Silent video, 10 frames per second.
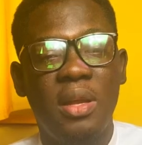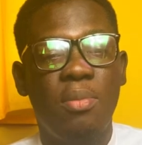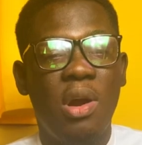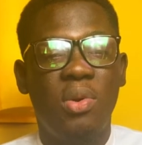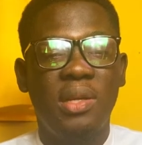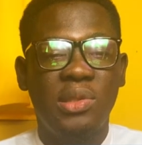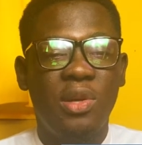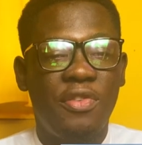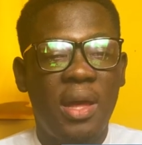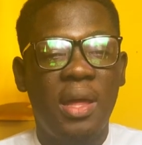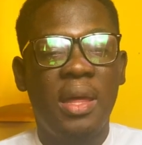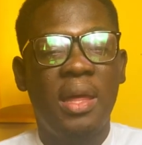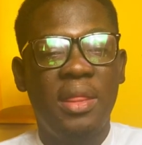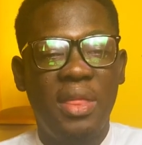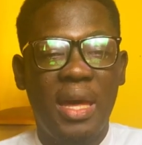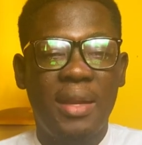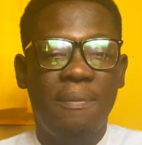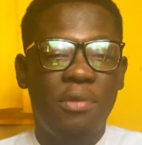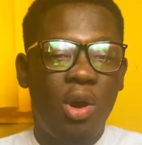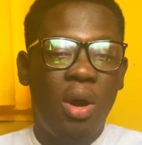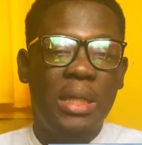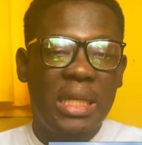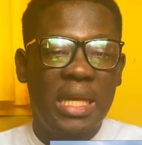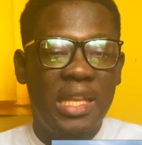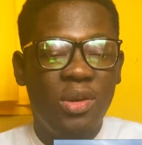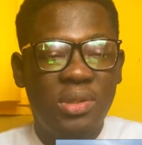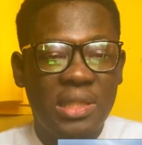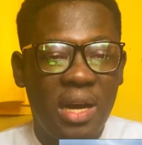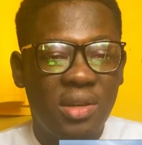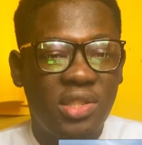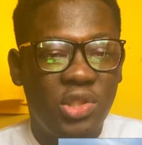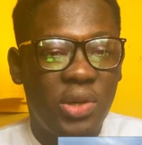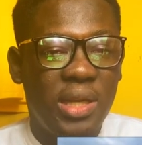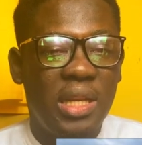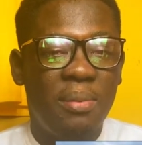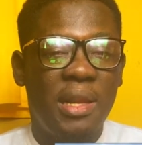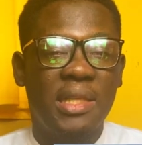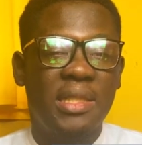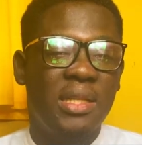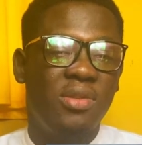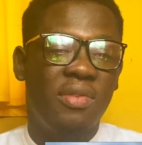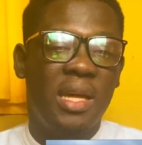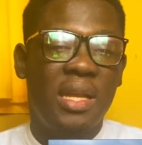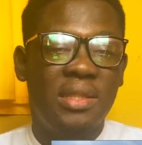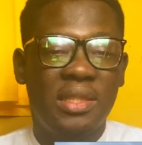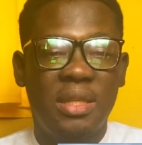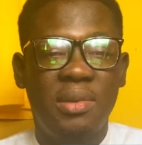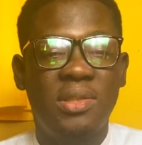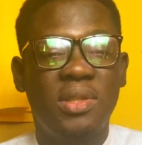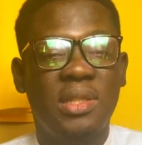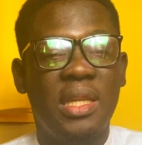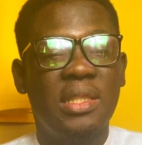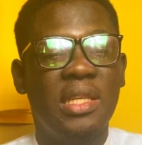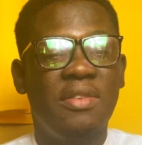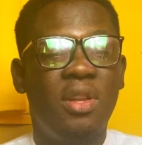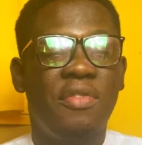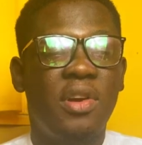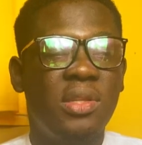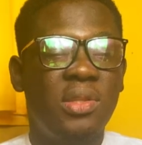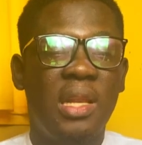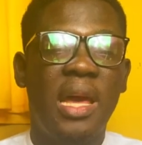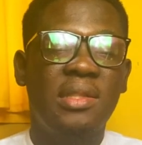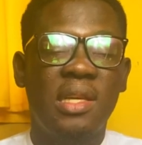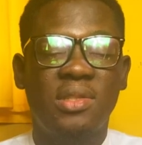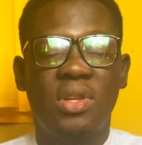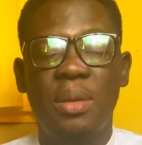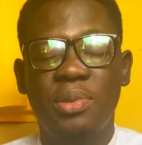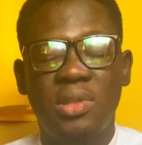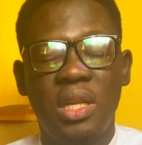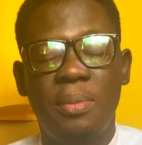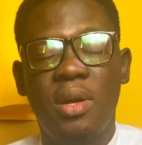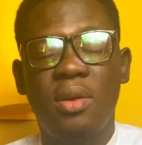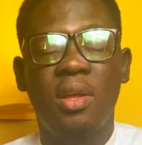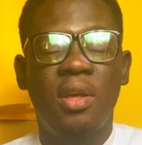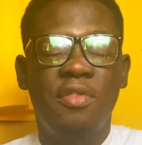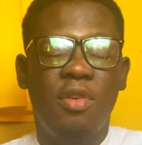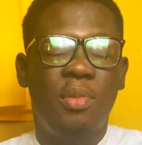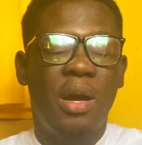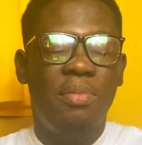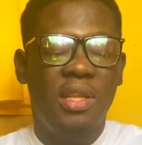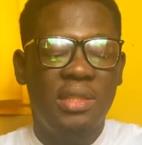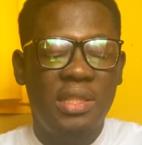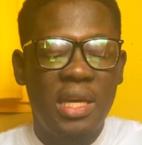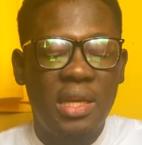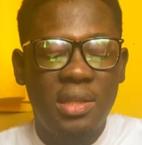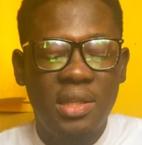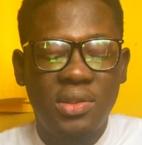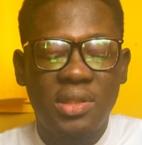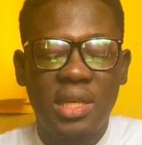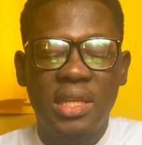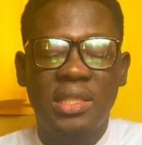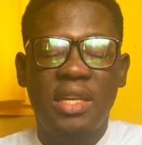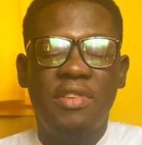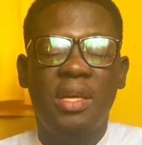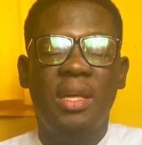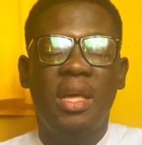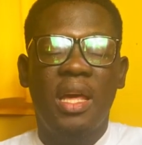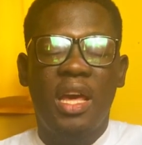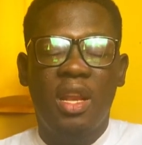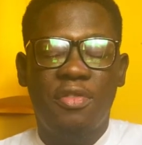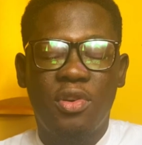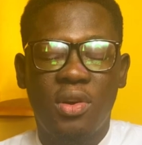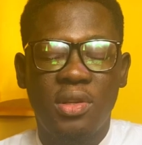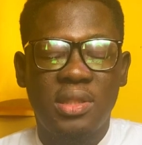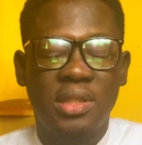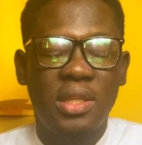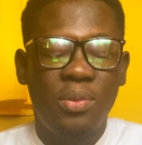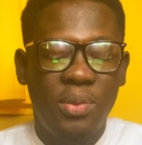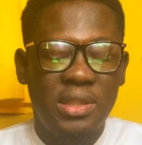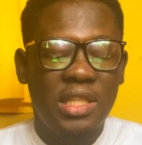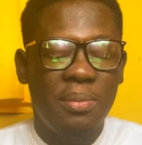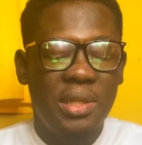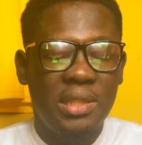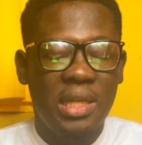YEBOAH on Isdofa, then on the new scouts joining the Blasters of Ghana's team. This was Kenny TV. Don't forget to like, subscribe, put on the bell for more updates here. This was Kenny TV, and of course, we shall meet